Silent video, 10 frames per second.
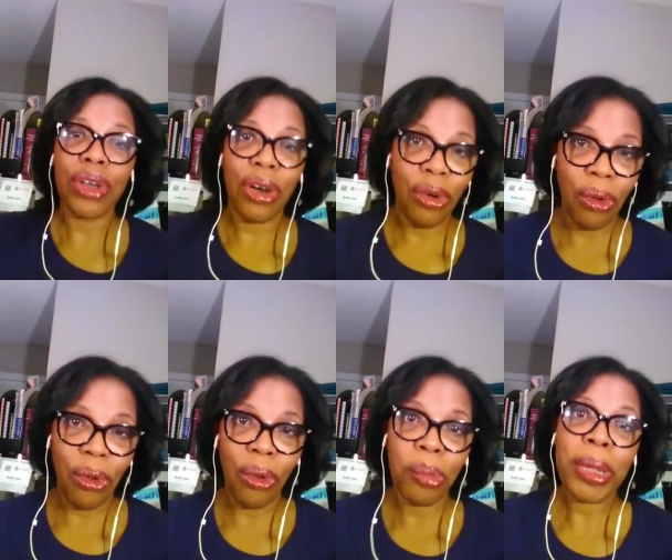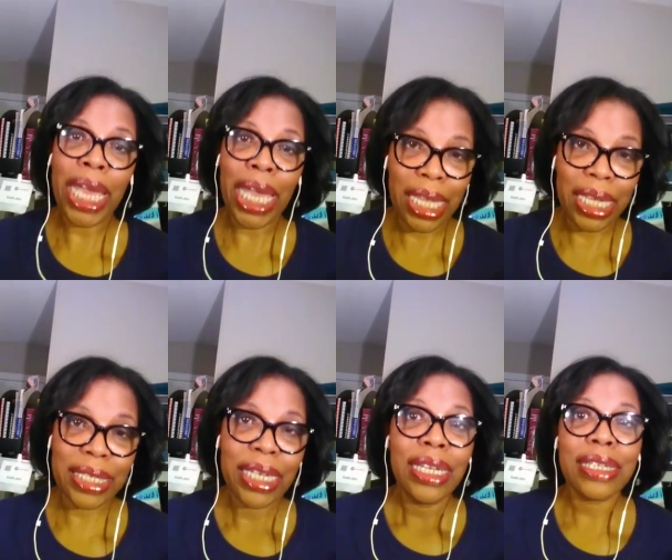whole page.
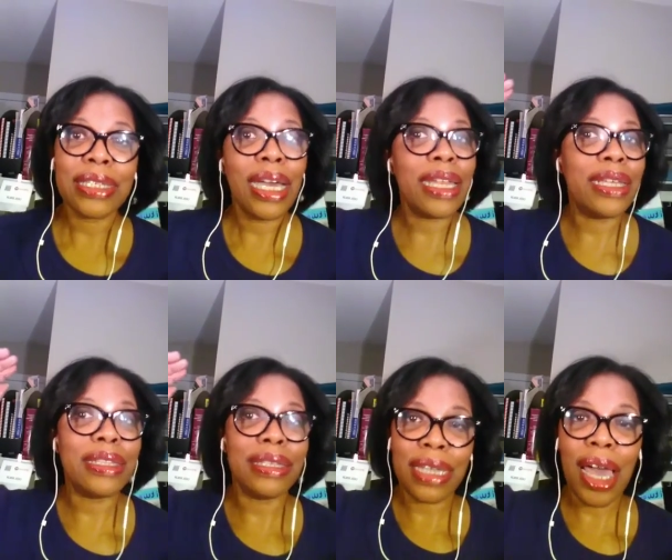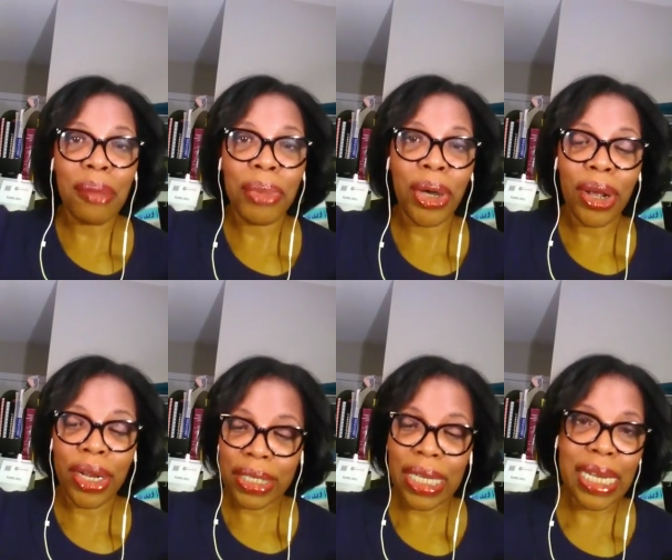It's not in the top
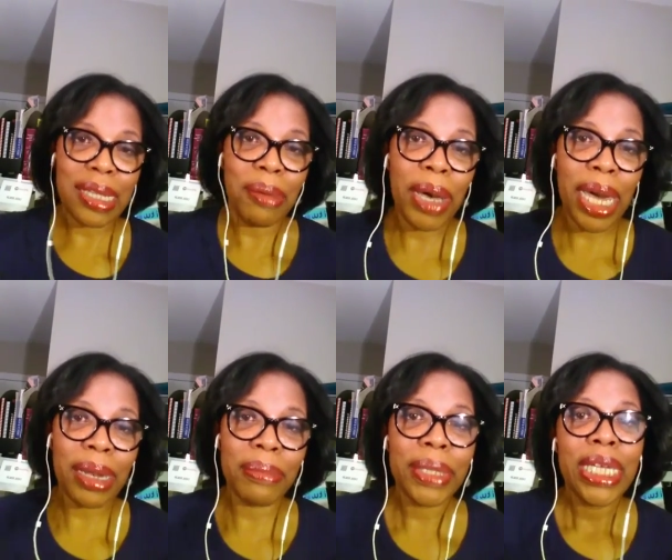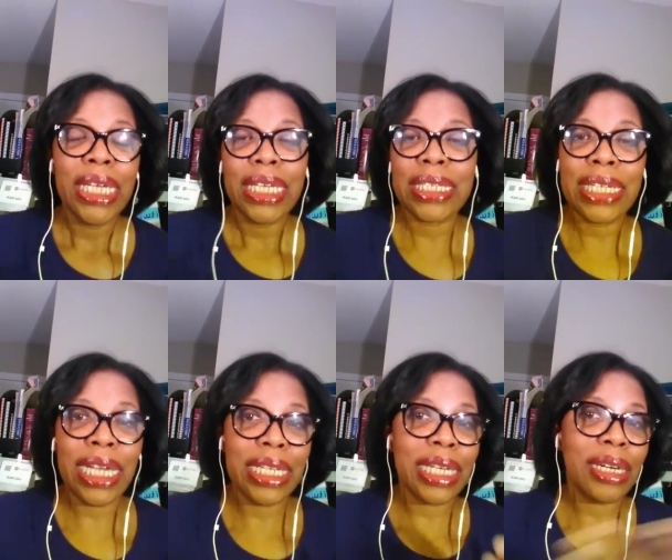bar. It's not at the bottom. It's
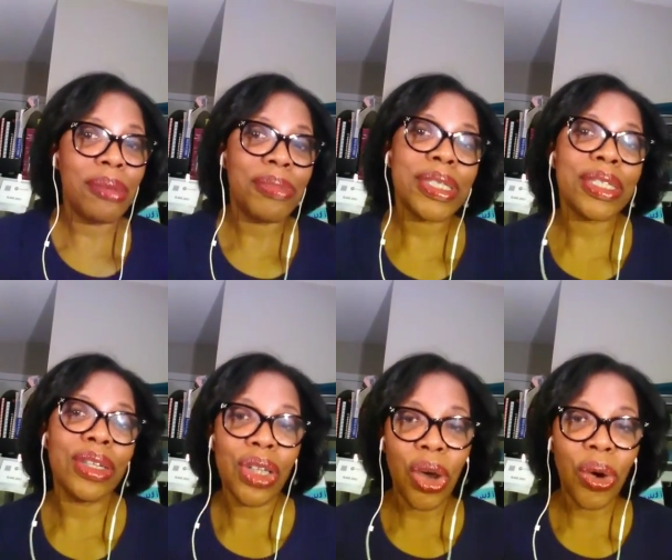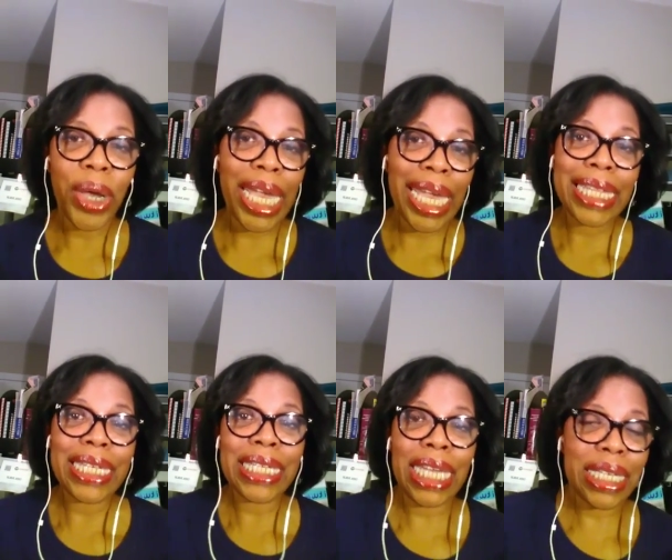not encompassing the logo and
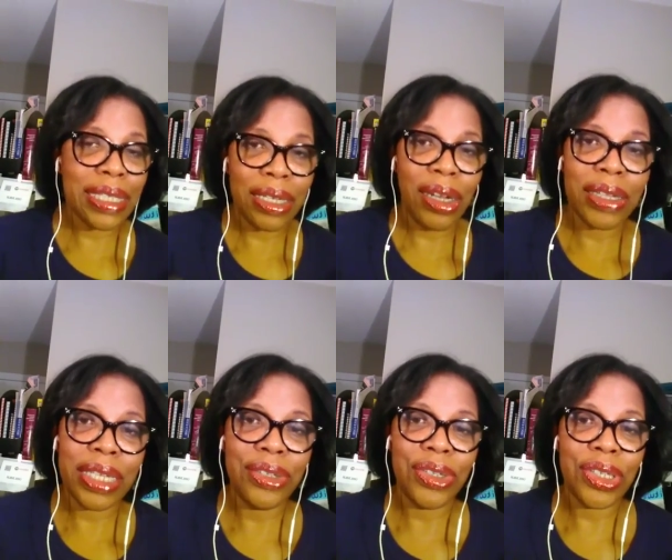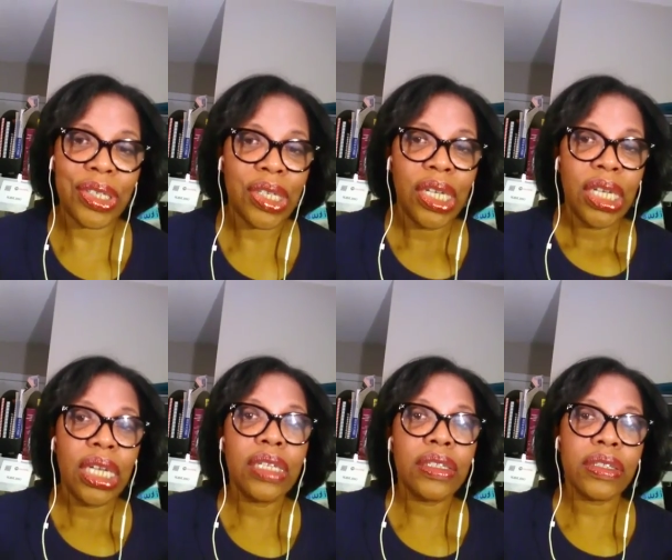the text and all that. You just
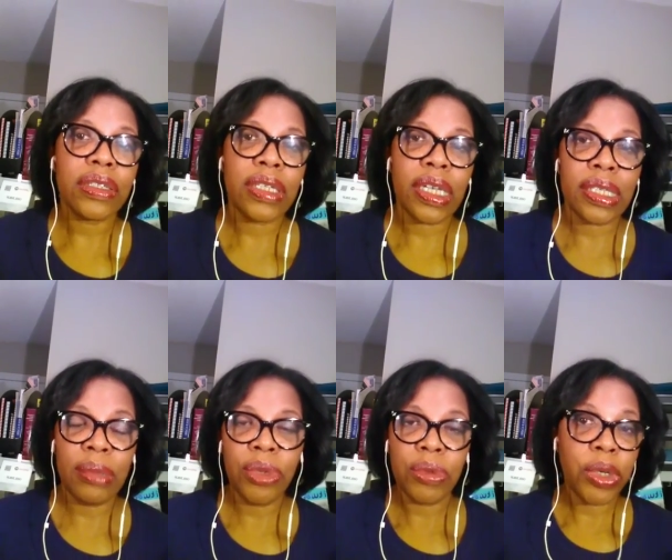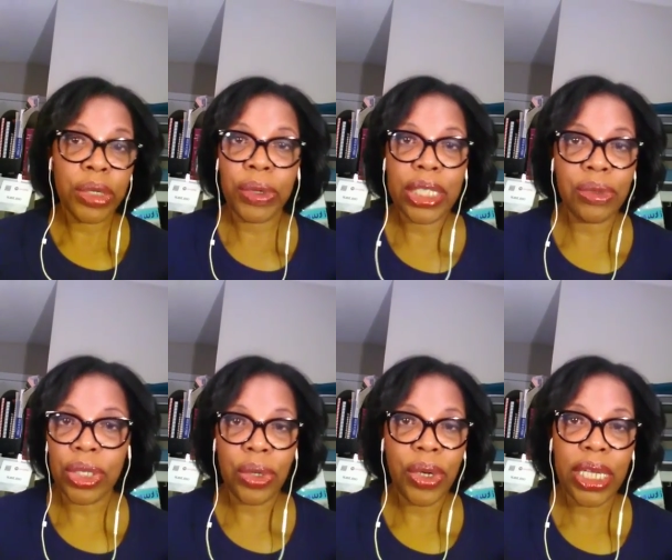it just looks like someone went crazy
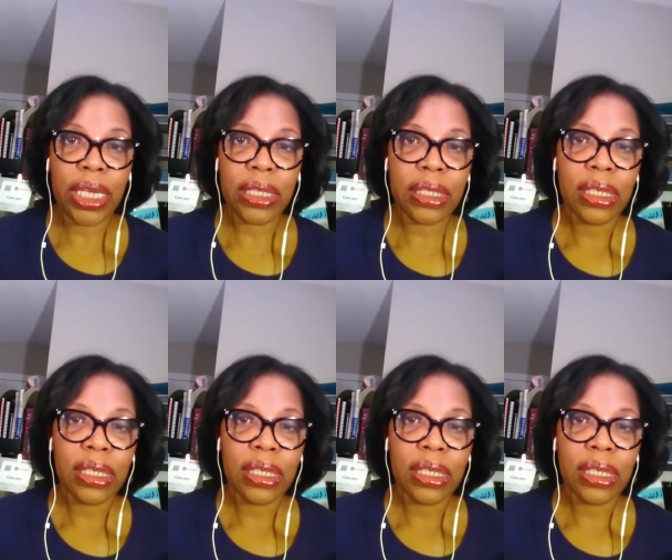with crayons.